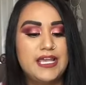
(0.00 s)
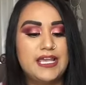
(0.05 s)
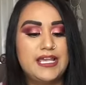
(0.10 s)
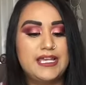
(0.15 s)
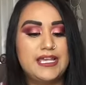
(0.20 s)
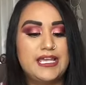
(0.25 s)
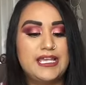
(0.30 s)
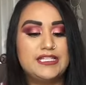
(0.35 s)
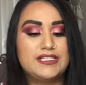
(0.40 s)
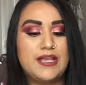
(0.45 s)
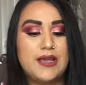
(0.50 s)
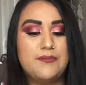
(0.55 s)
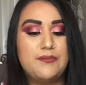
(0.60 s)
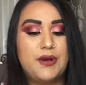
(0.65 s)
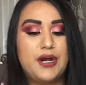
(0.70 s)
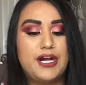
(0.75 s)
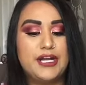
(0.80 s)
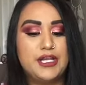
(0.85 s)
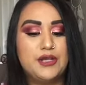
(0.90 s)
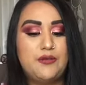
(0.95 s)
It is a
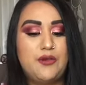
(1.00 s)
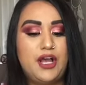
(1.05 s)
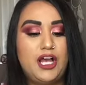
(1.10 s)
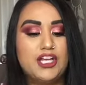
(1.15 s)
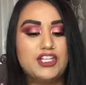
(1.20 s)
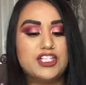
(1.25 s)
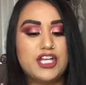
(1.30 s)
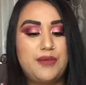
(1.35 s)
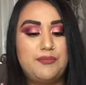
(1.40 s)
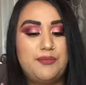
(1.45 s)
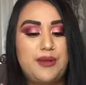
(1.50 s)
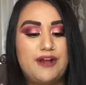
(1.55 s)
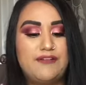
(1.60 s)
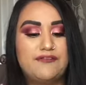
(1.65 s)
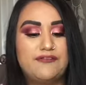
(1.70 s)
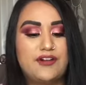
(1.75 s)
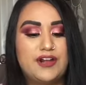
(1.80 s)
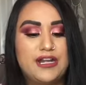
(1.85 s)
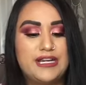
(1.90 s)
body wash, a buffer,